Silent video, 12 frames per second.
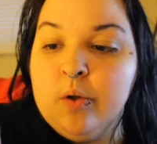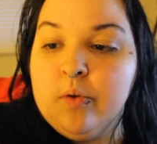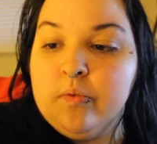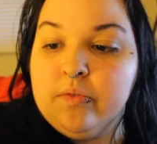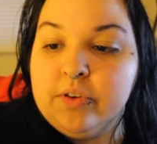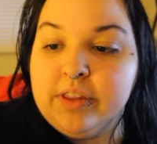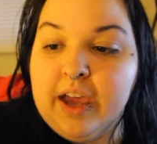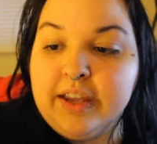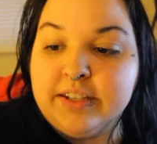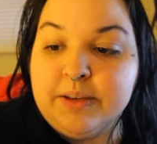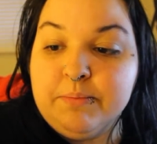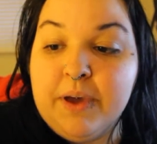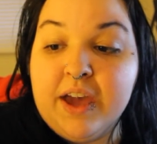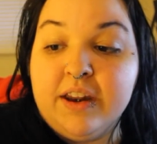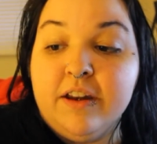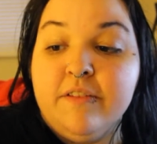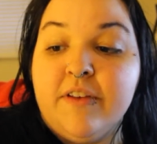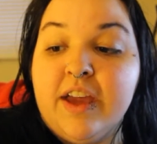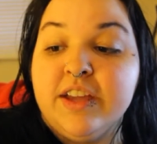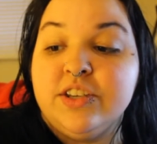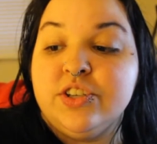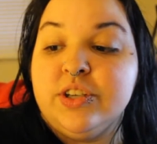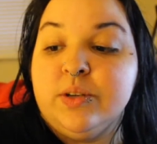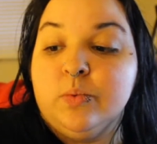for that competitive
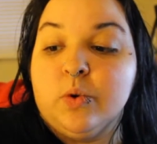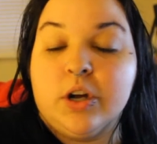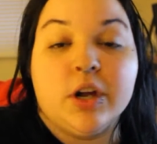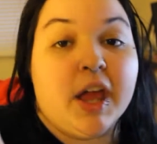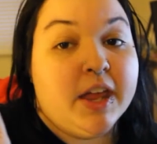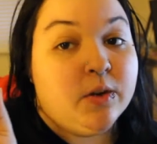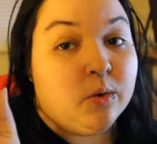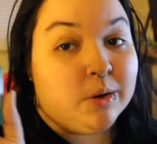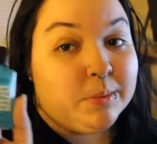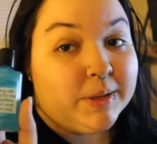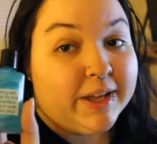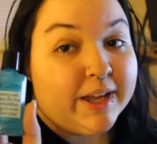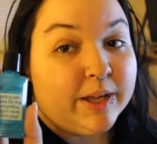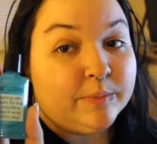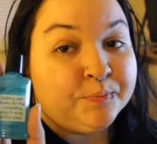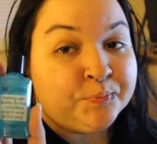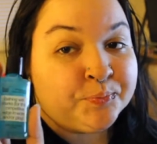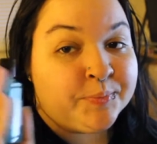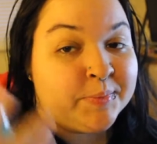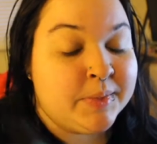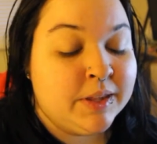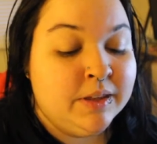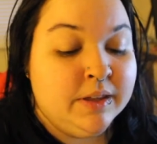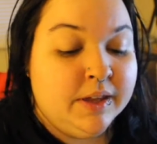edge in work and or play.
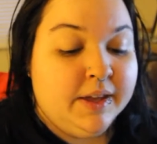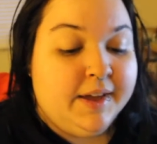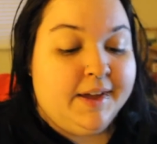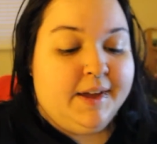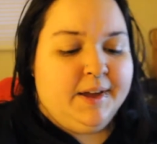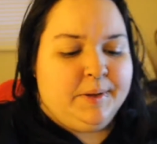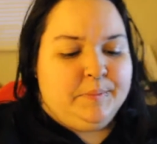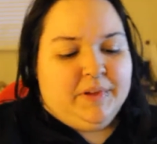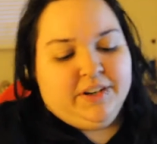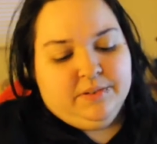Um, I